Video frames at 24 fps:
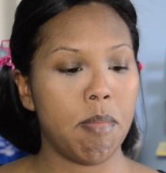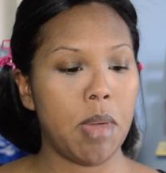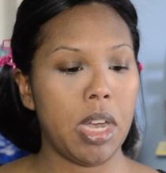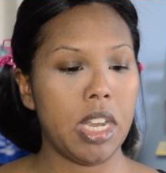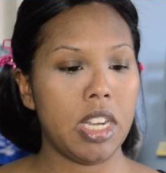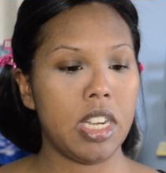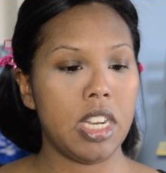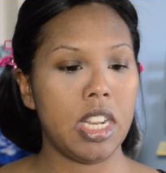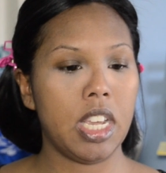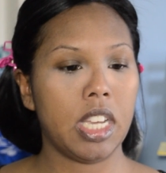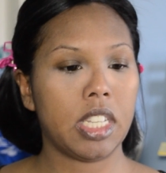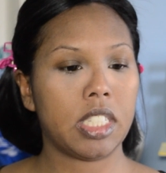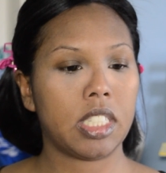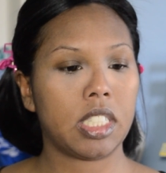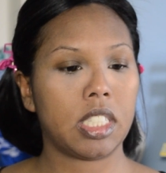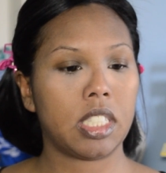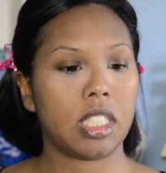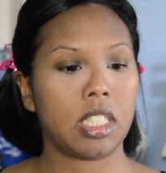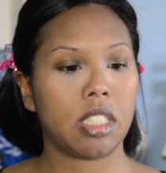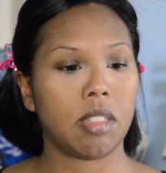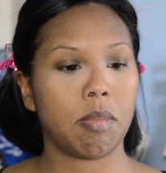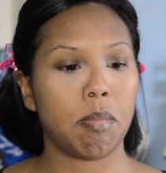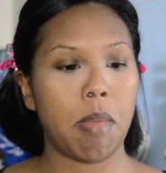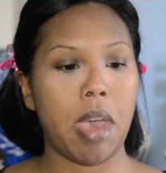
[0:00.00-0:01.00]
My NYX
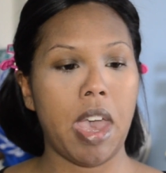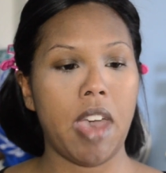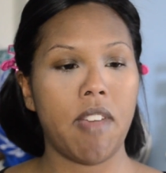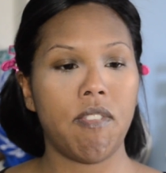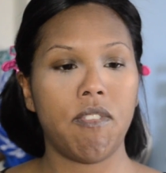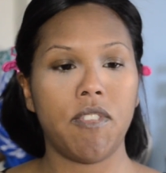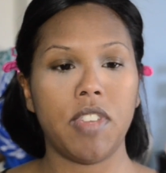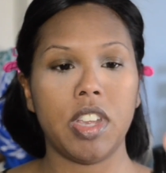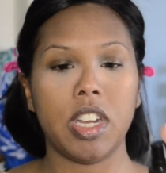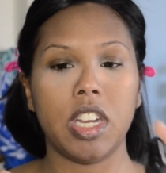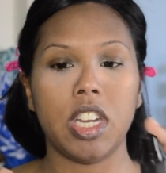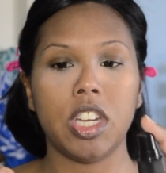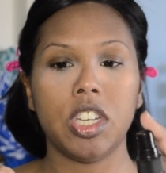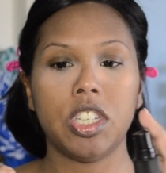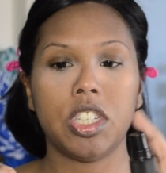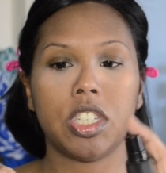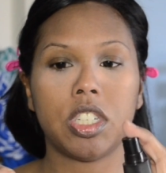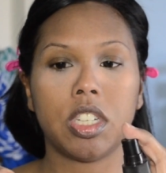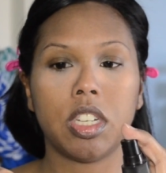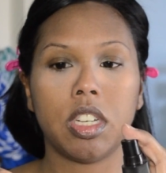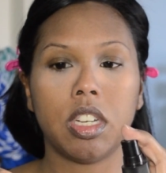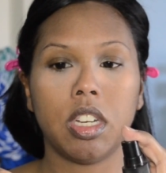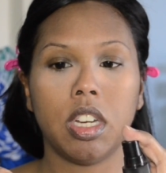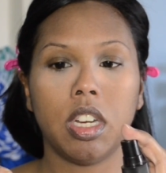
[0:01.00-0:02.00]
matte
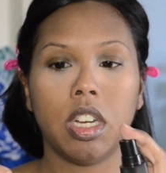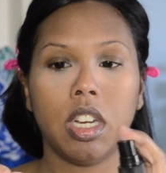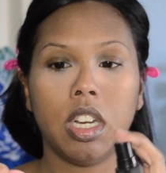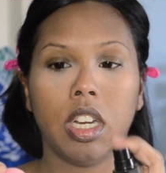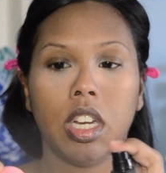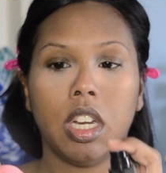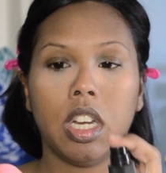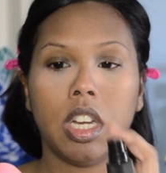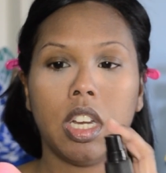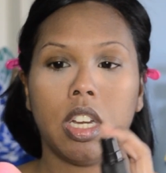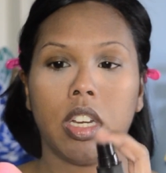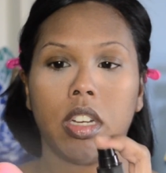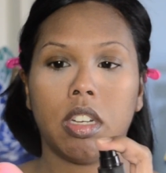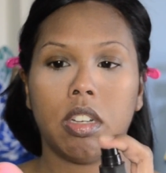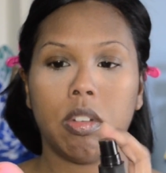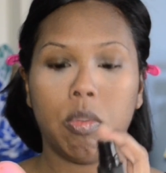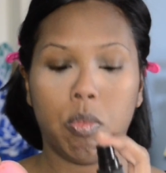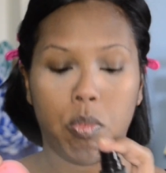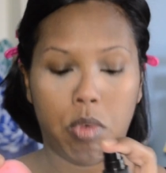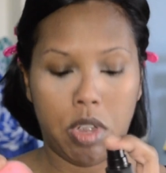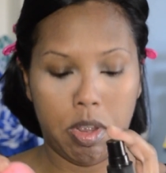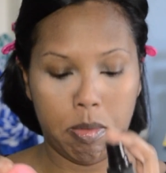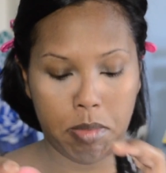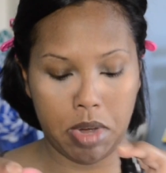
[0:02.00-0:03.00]
finish.
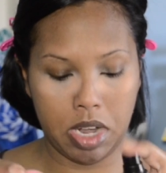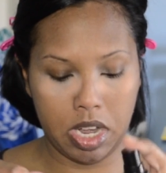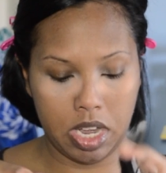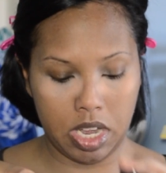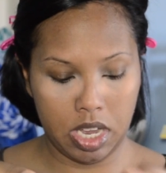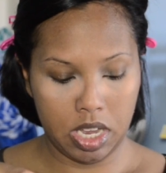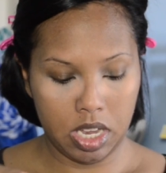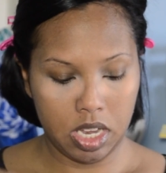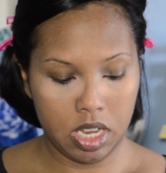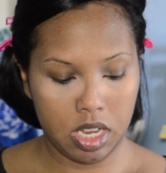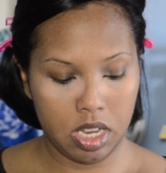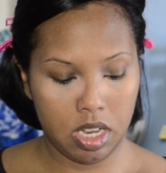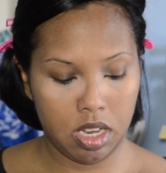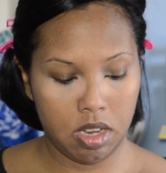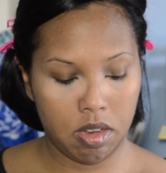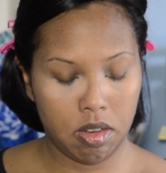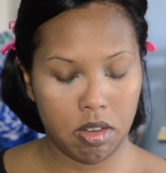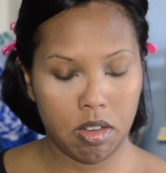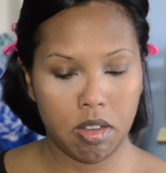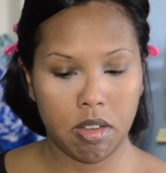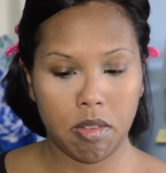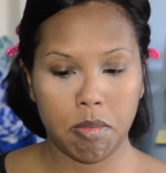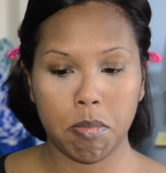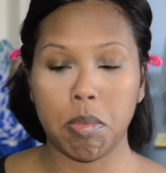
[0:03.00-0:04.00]
Wet my
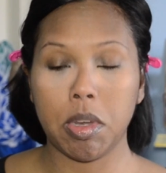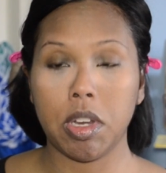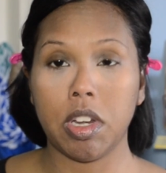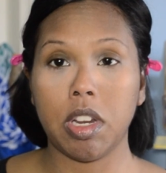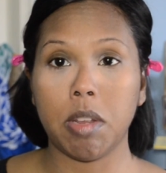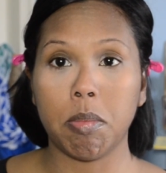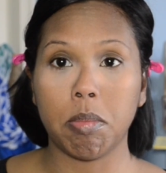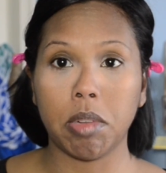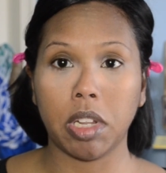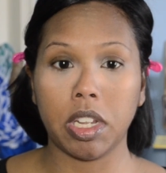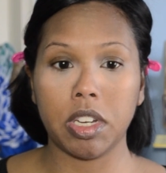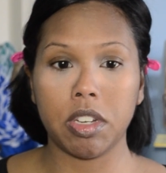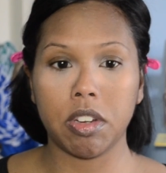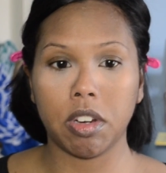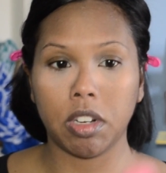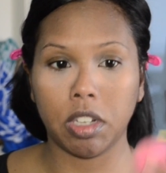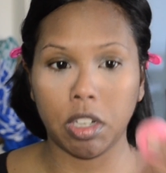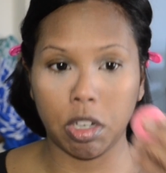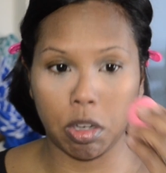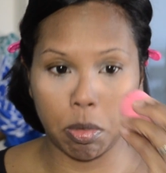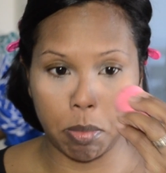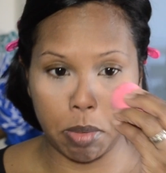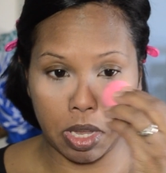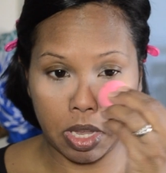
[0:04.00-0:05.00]
beauty blender a
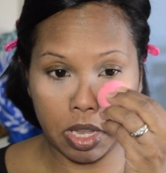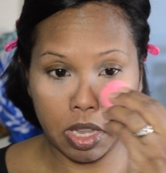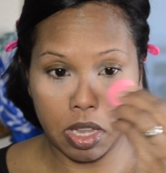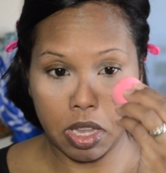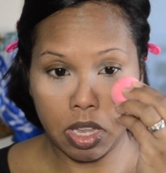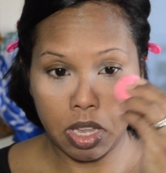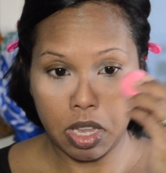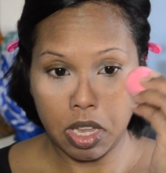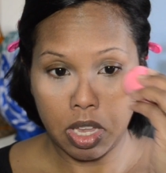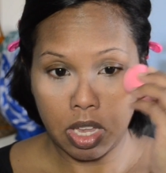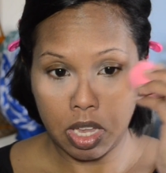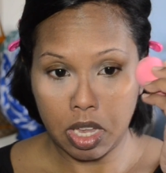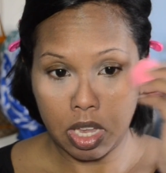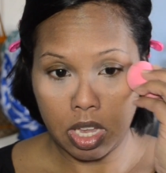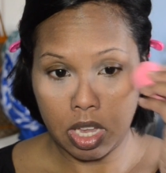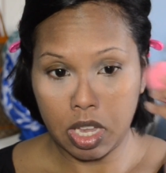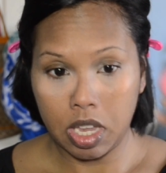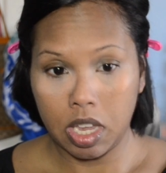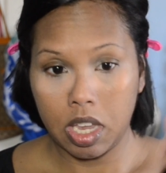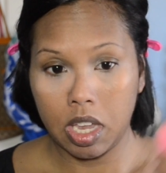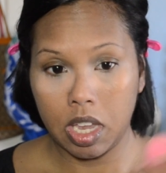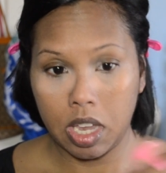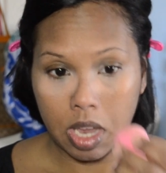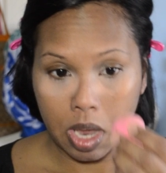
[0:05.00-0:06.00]
little bit
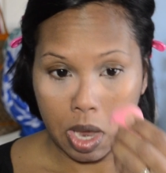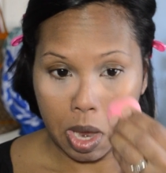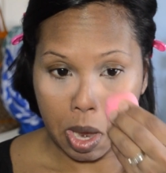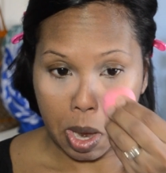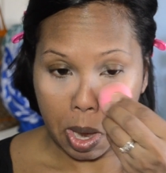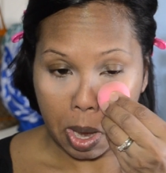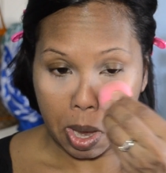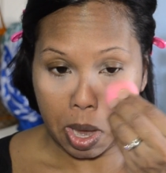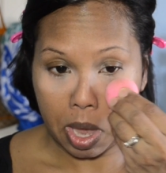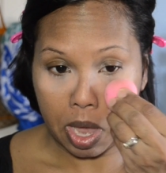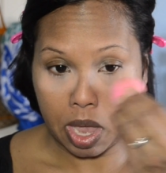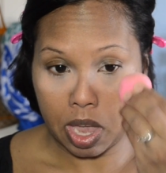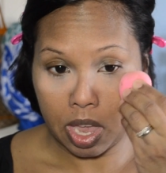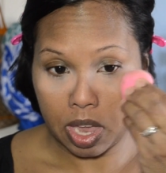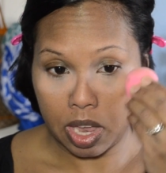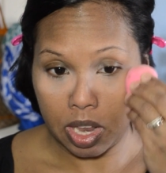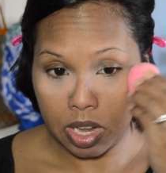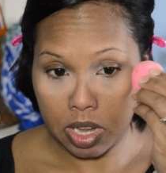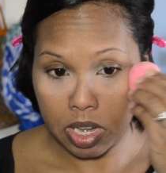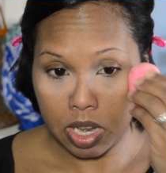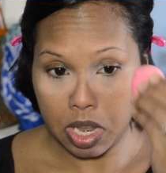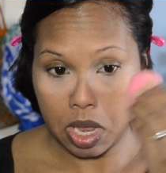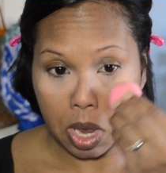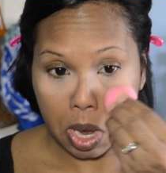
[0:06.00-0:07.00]

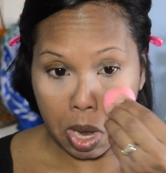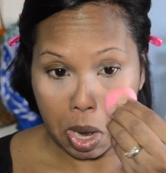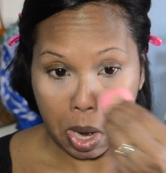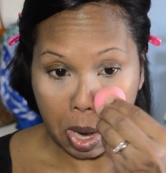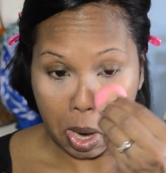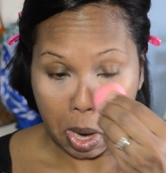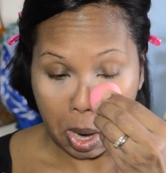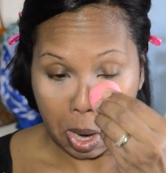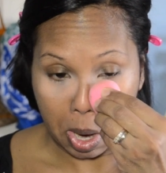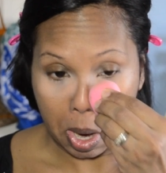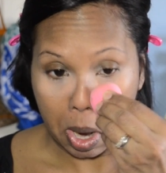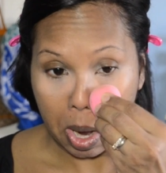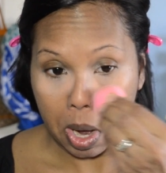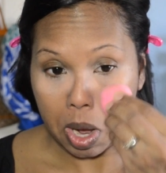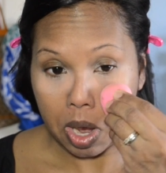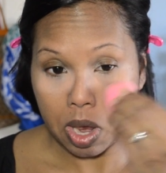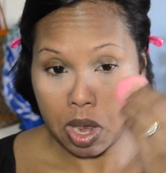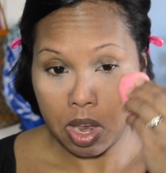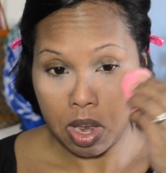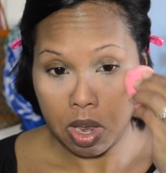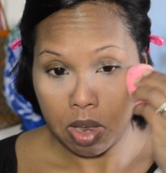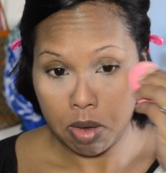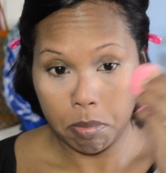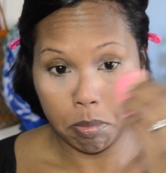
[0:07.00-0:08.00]
and
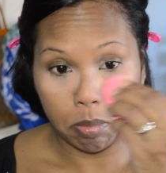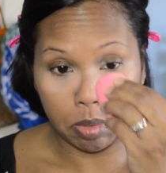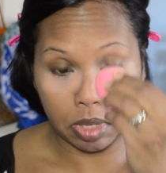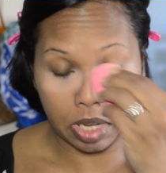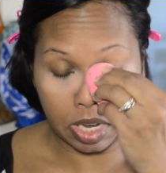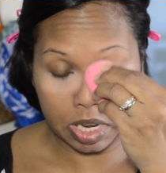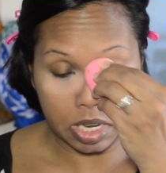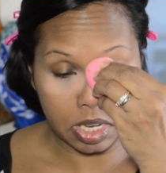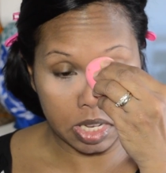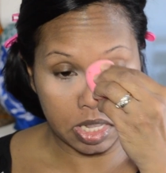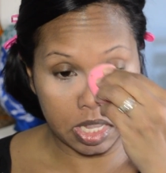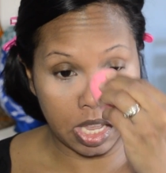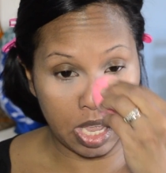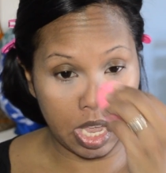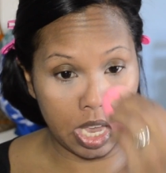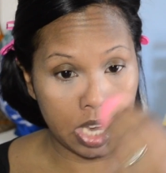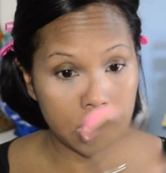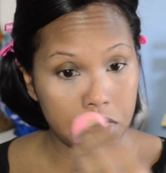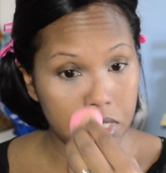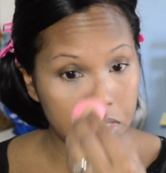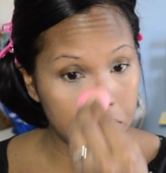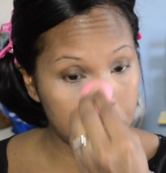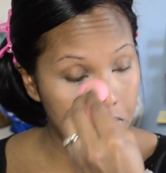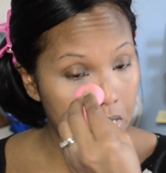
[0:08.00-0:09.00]
blend the
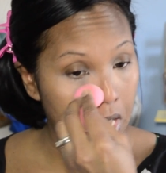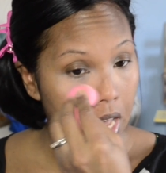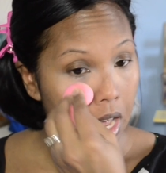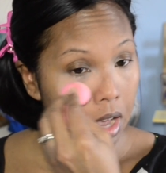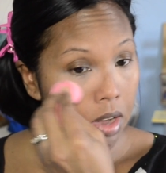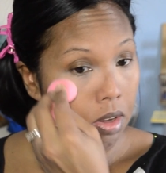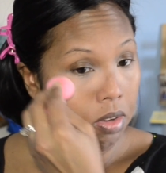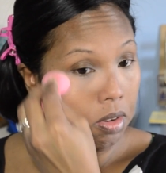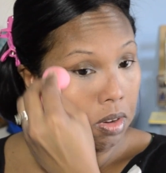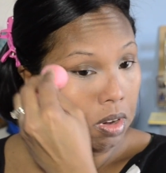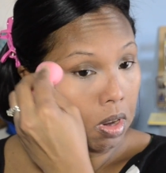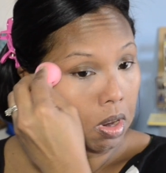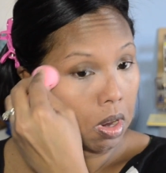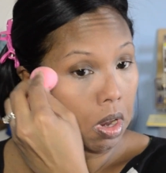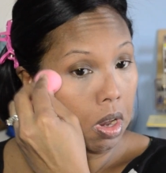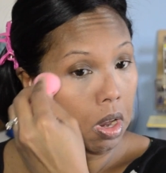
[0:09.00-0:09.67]
edges out.